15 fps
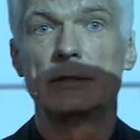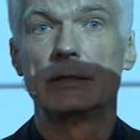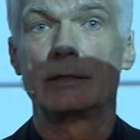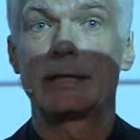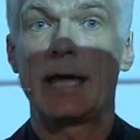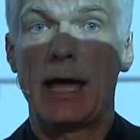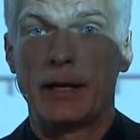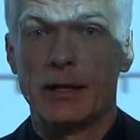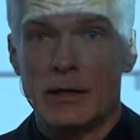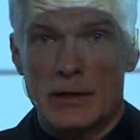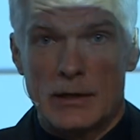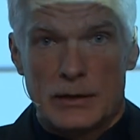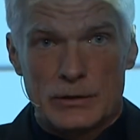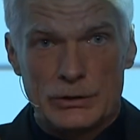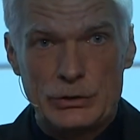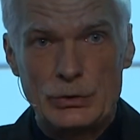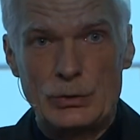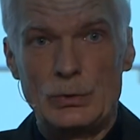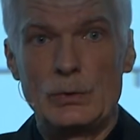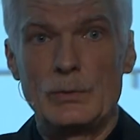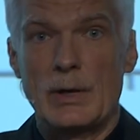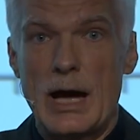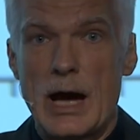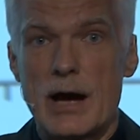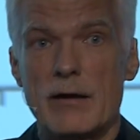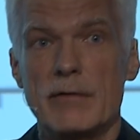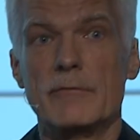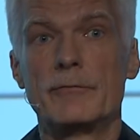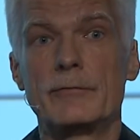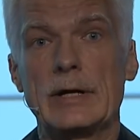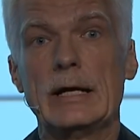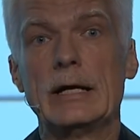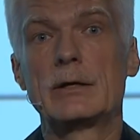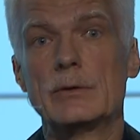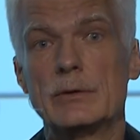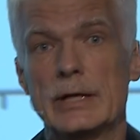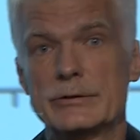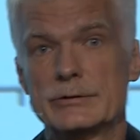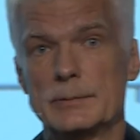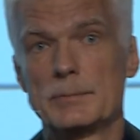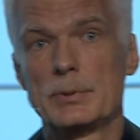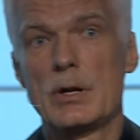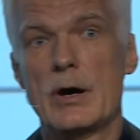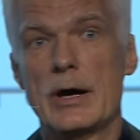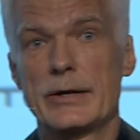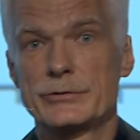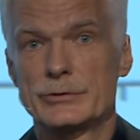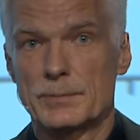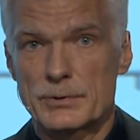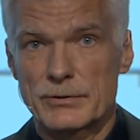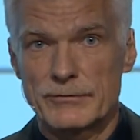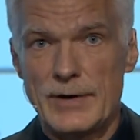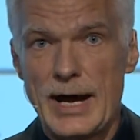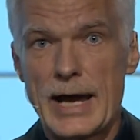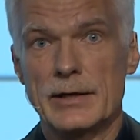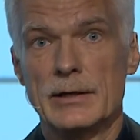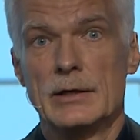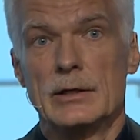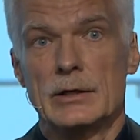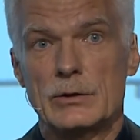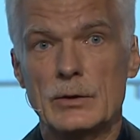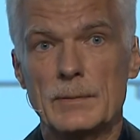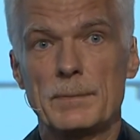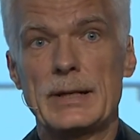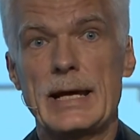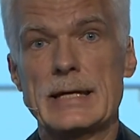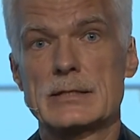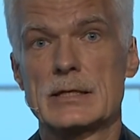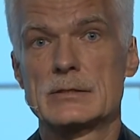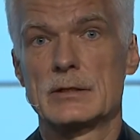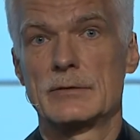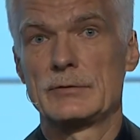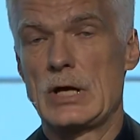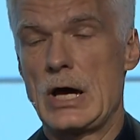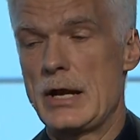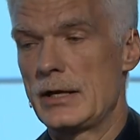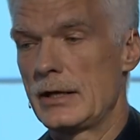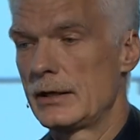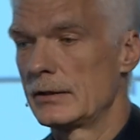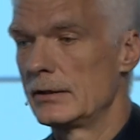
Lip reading: Again, you are very good as employers to provide good places of learning.